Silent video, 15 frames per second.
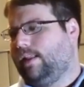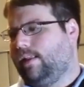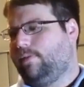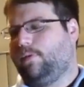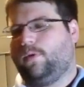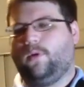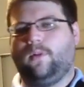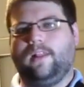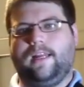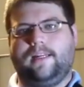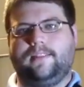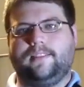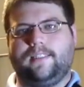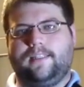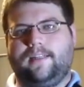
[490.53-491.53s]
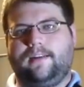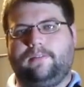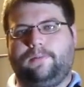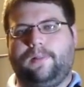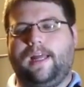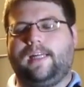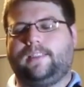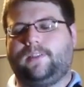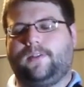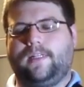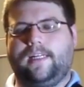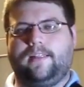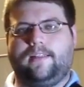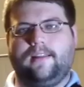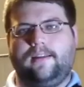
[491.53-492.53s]
long telephoto lens and a
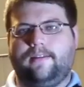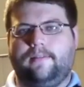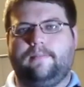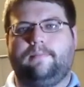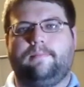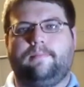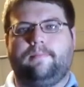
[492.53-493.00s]
flash on it,